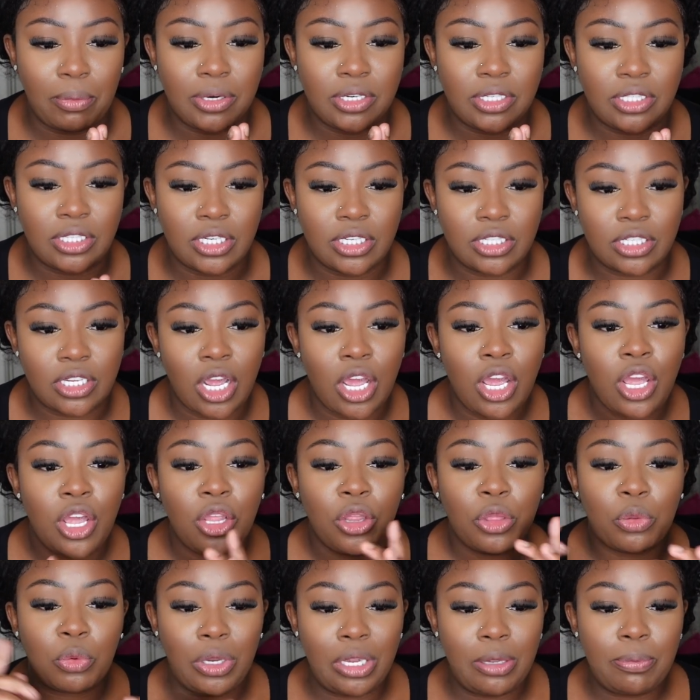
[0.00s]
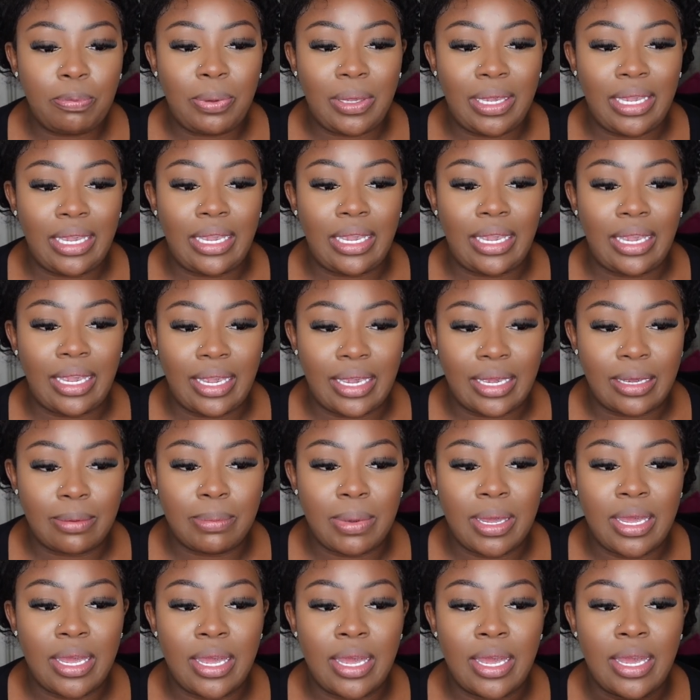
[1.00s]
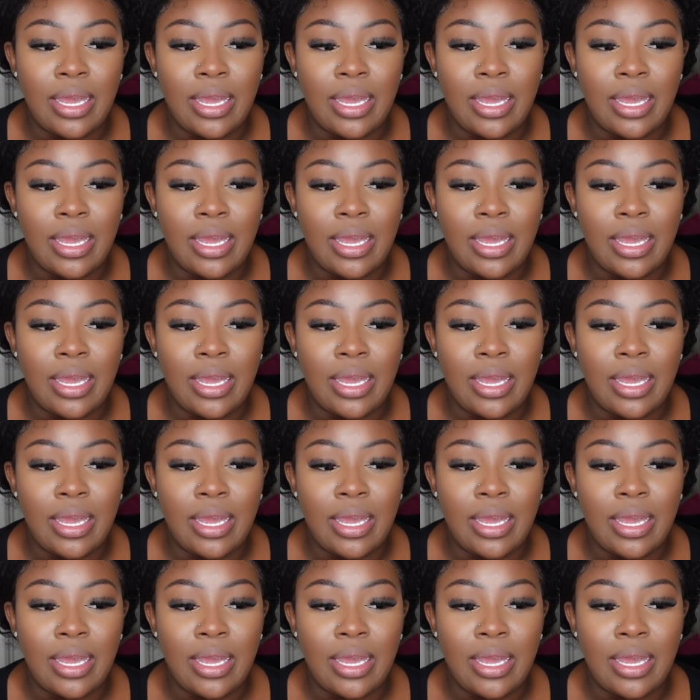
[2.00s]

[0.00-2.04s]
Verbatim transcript: which is three P M